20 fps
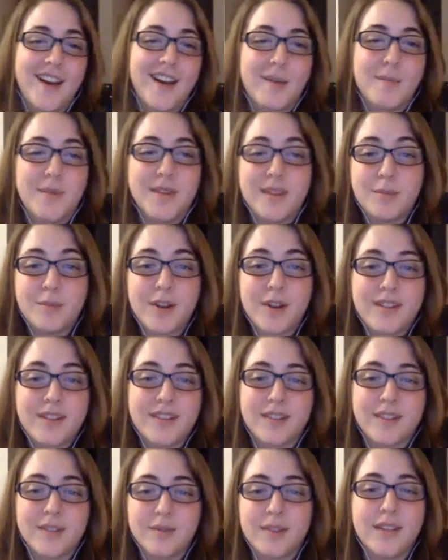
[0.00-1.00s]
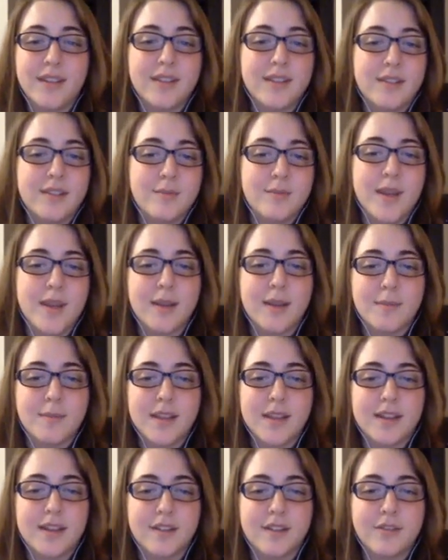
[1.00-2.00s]
These projects really do make a
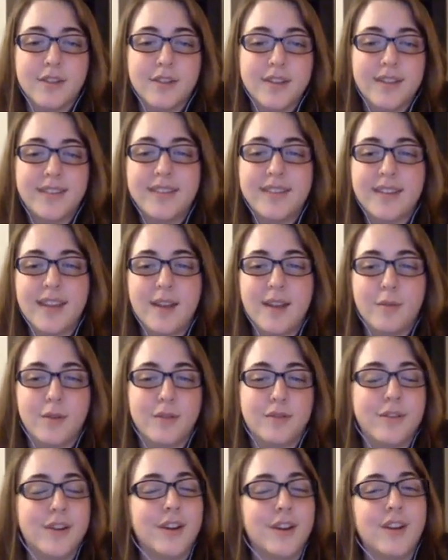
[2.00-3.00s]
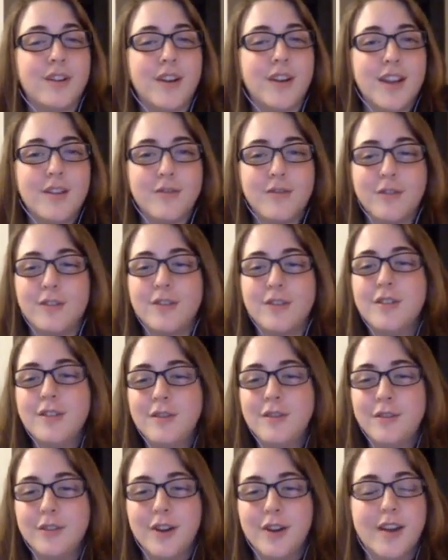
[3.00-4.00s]
big difference, and we're very grateful
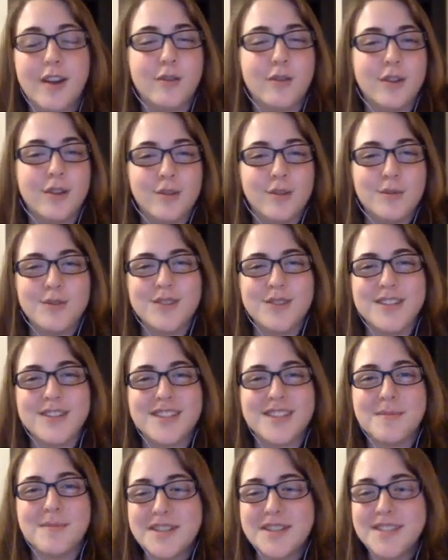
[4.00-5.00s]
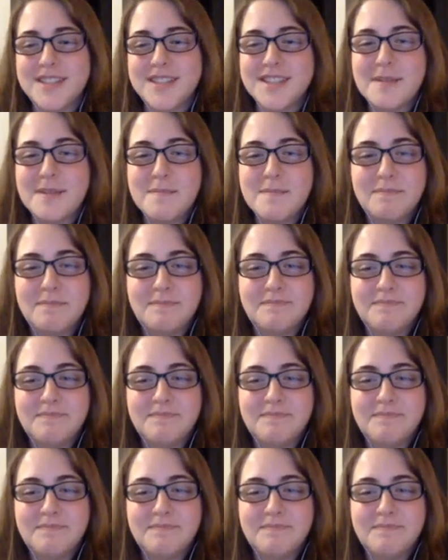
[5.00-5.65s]
for everyone who participates in them.